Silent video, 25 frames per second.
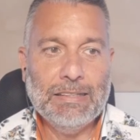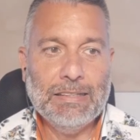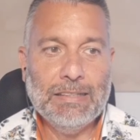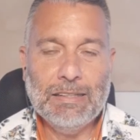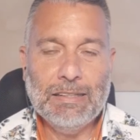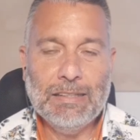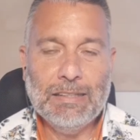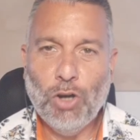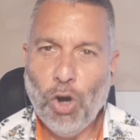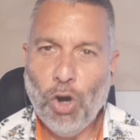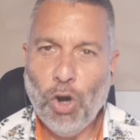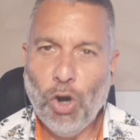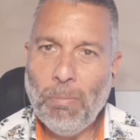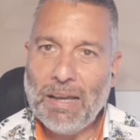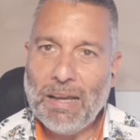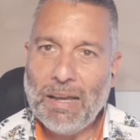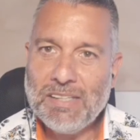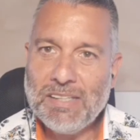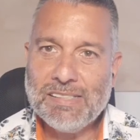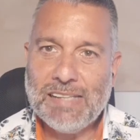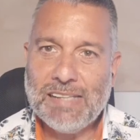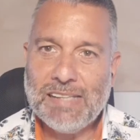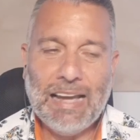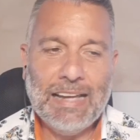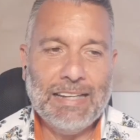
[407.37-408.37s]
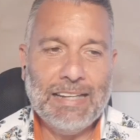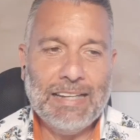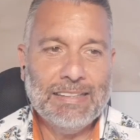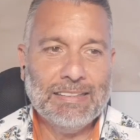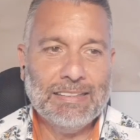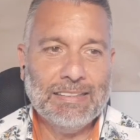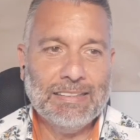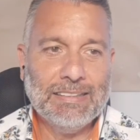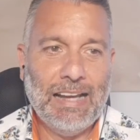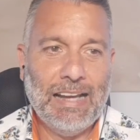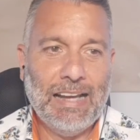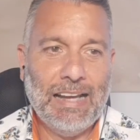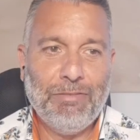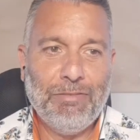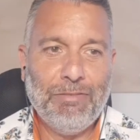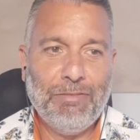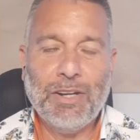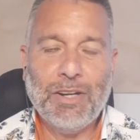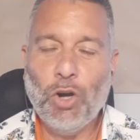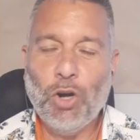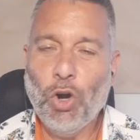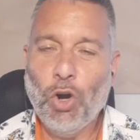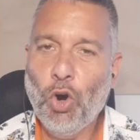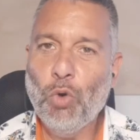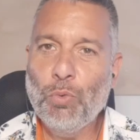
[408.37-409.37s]
On my side, I've had
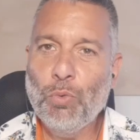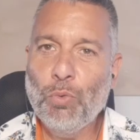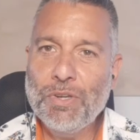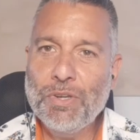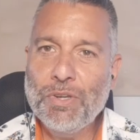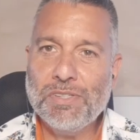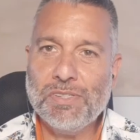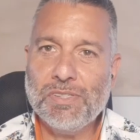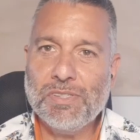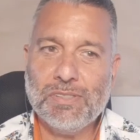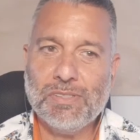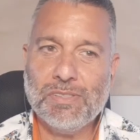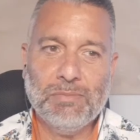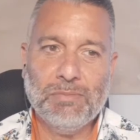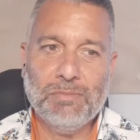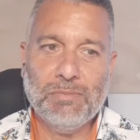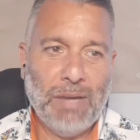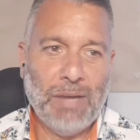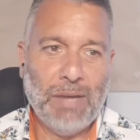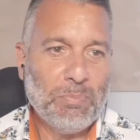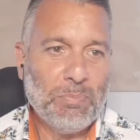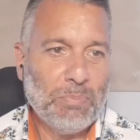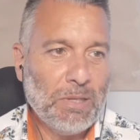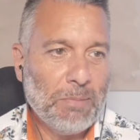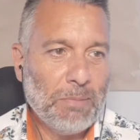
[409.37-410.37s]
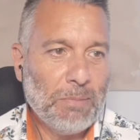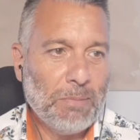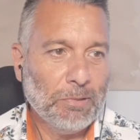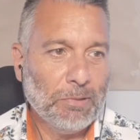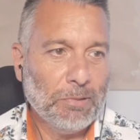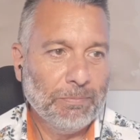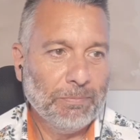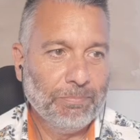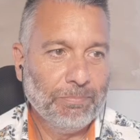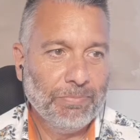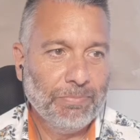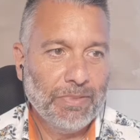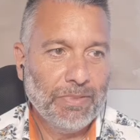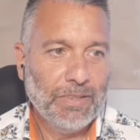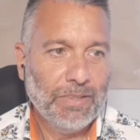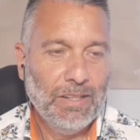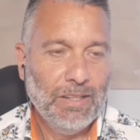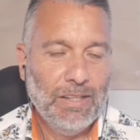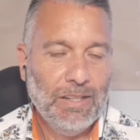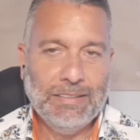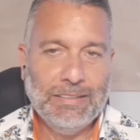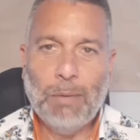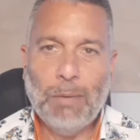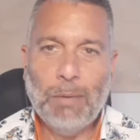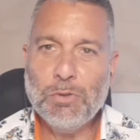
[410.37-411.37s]
always my people.
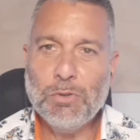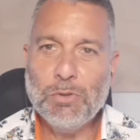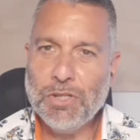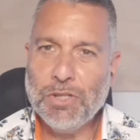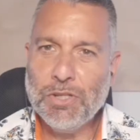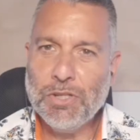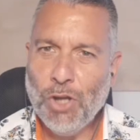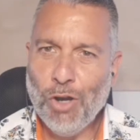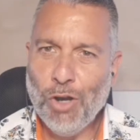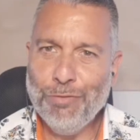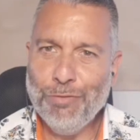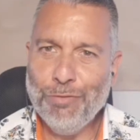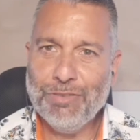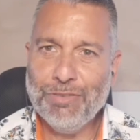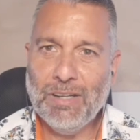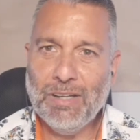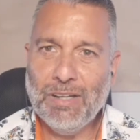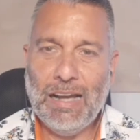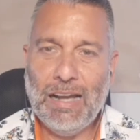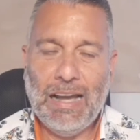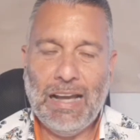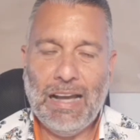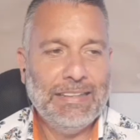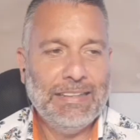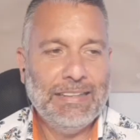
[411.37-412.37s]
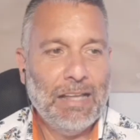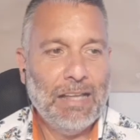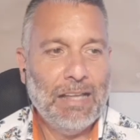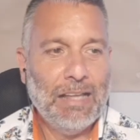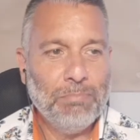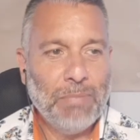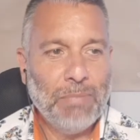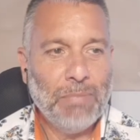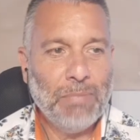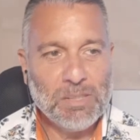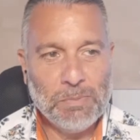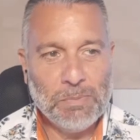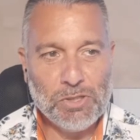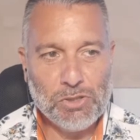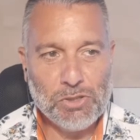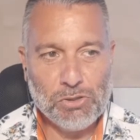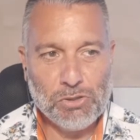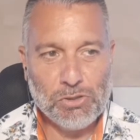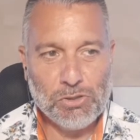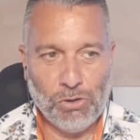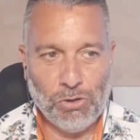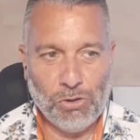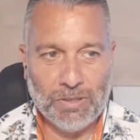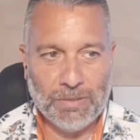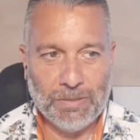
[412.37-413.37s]
That was enough, and that makes me
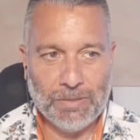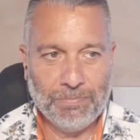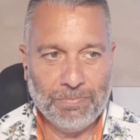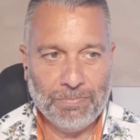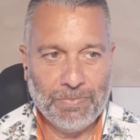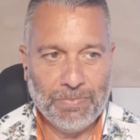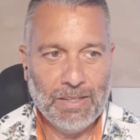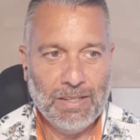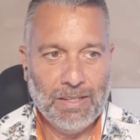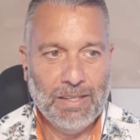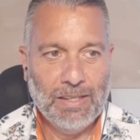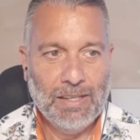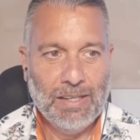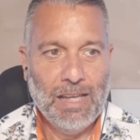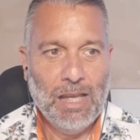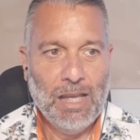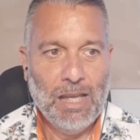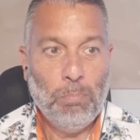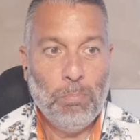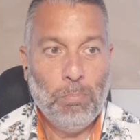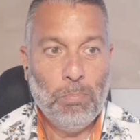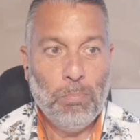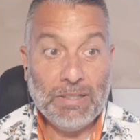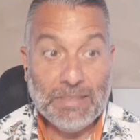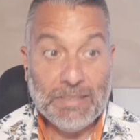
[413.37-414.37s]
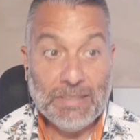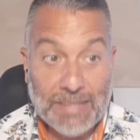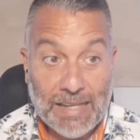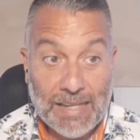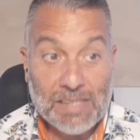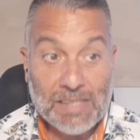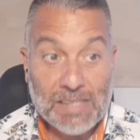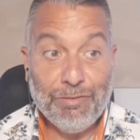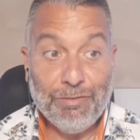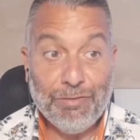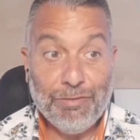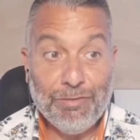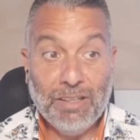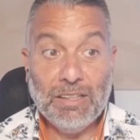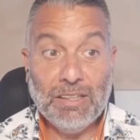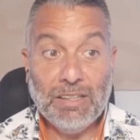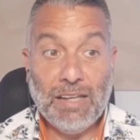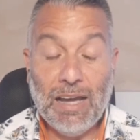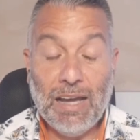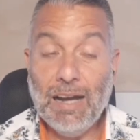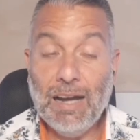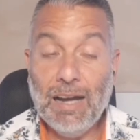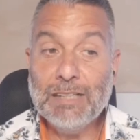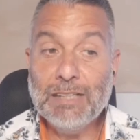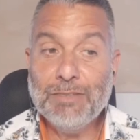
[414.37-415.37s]
strong. But yes, I felt
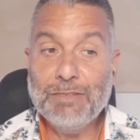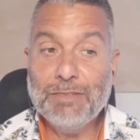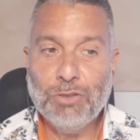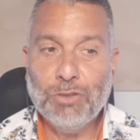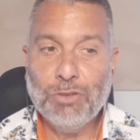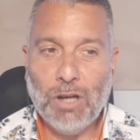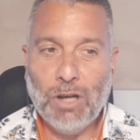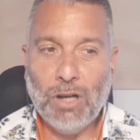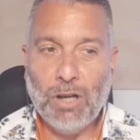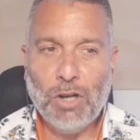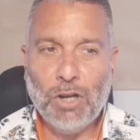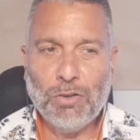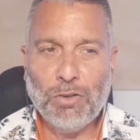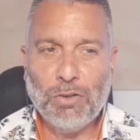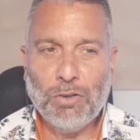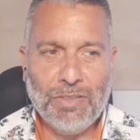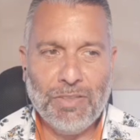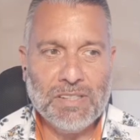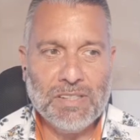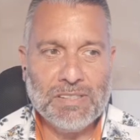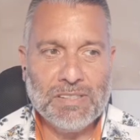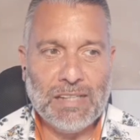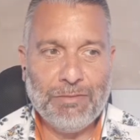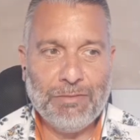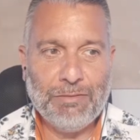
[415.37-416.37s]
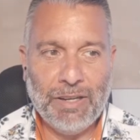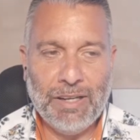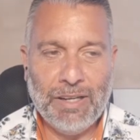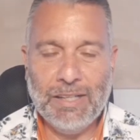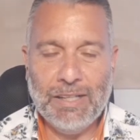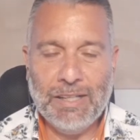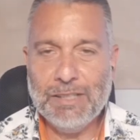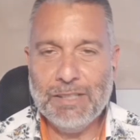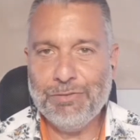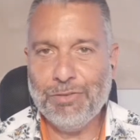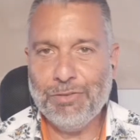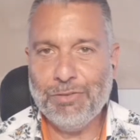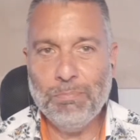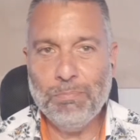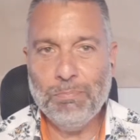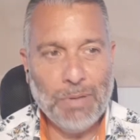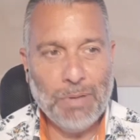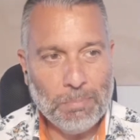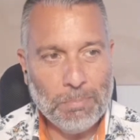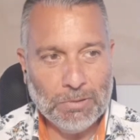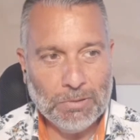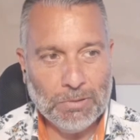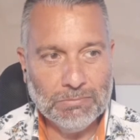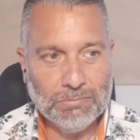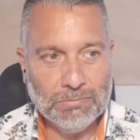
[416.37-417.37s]
hard for a lot of things I've heard from
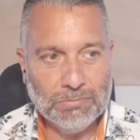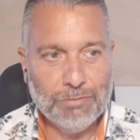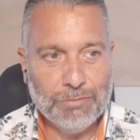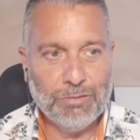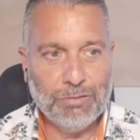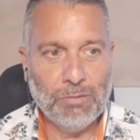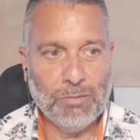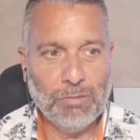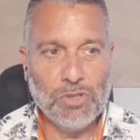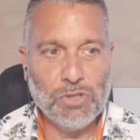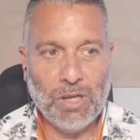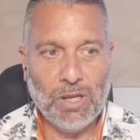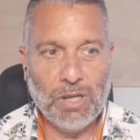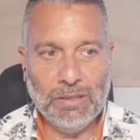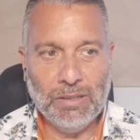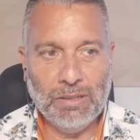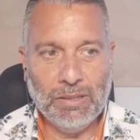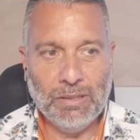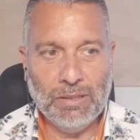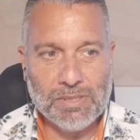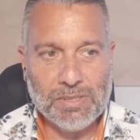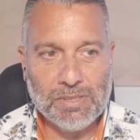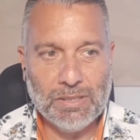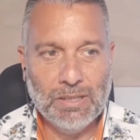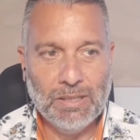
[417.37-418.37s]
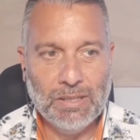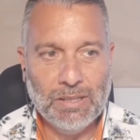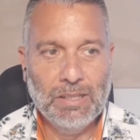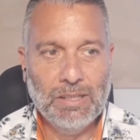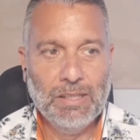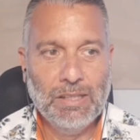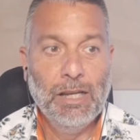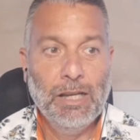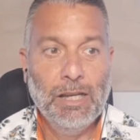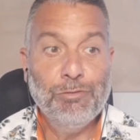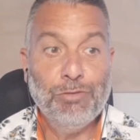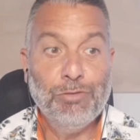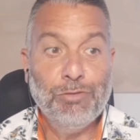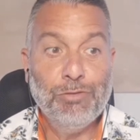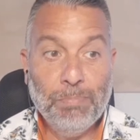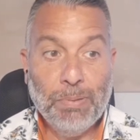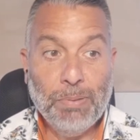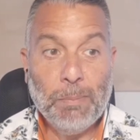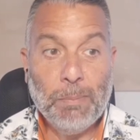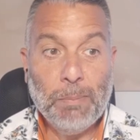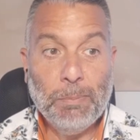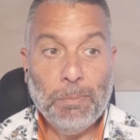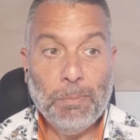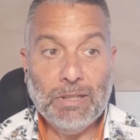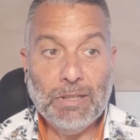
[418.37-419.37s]
people, from journalists, from
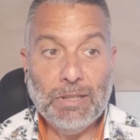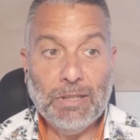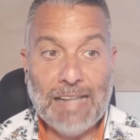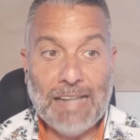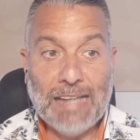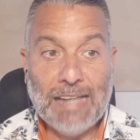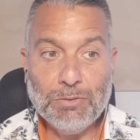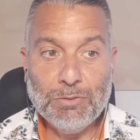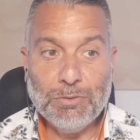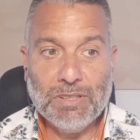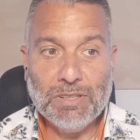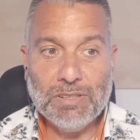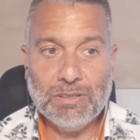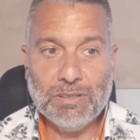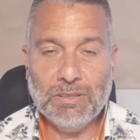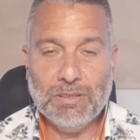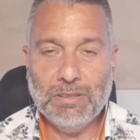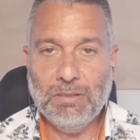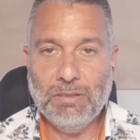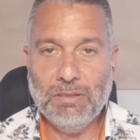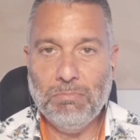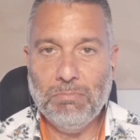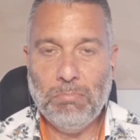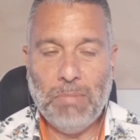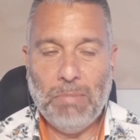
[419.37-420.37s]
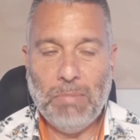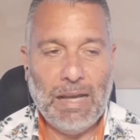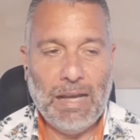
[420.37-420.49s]
people that doubted my